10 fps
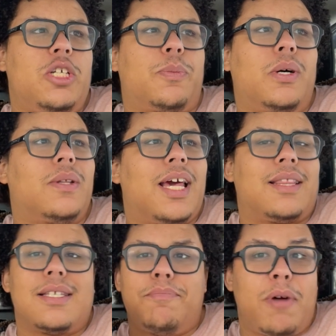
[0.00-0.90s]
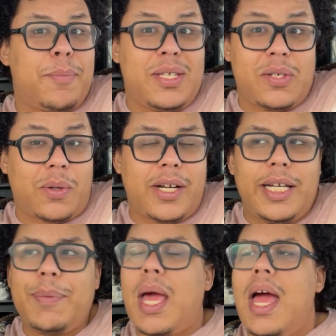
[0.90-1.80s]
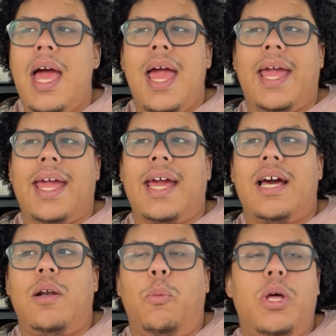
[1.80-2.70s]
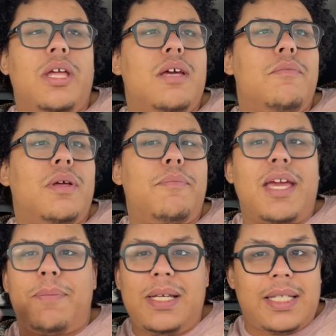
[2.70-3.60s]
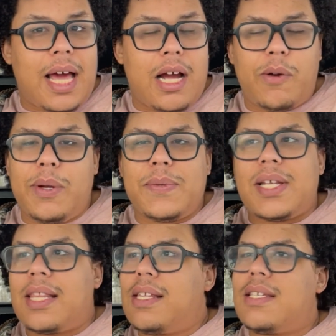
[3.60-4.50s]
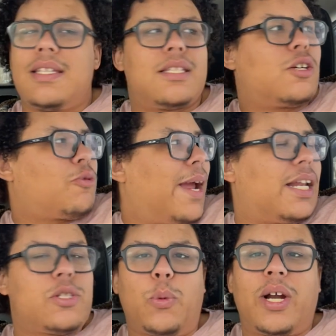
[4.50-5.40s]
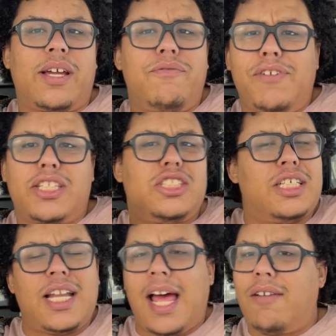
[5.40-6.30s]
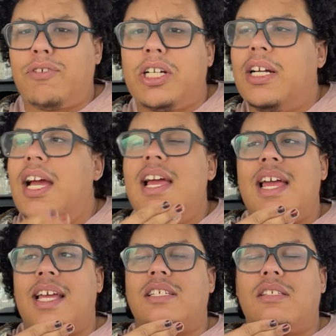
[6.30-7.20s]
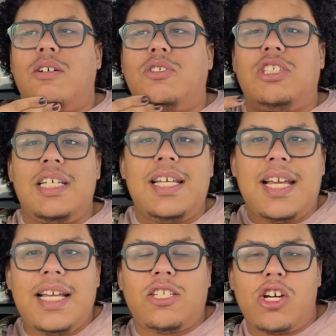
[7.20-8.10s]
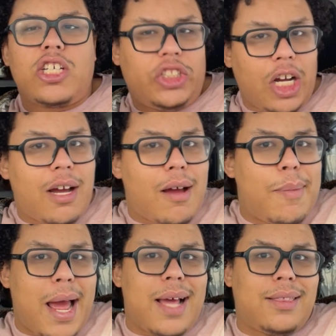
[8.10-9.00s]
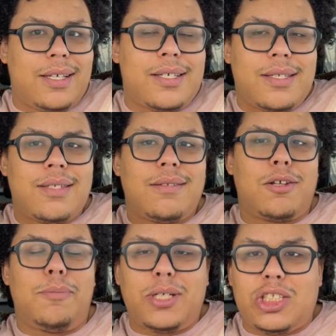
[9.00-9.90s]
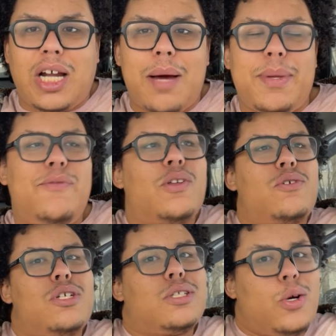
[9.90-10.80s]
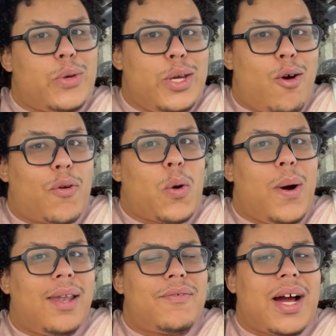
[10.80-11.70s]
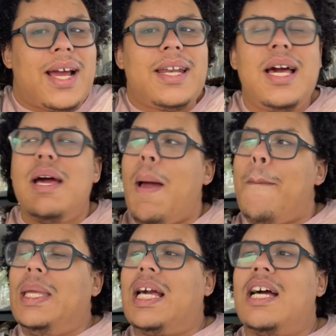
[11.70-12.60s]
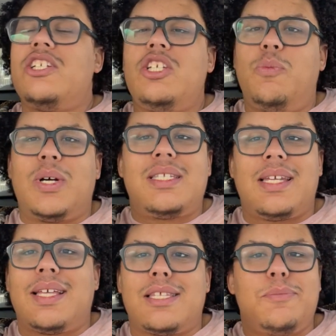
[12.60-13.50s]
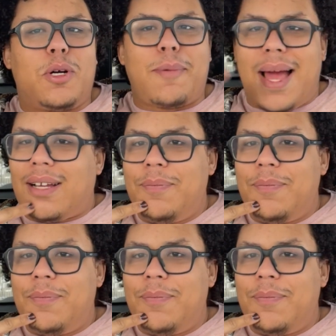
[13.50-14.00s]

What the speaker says: wrote like this mummy story. And William Makepeace Thackeray was like, this is the greatest work of fiction ever. And so she took a job at this little bookshop, even though she's low-key overqualified, because she wants to get this book back.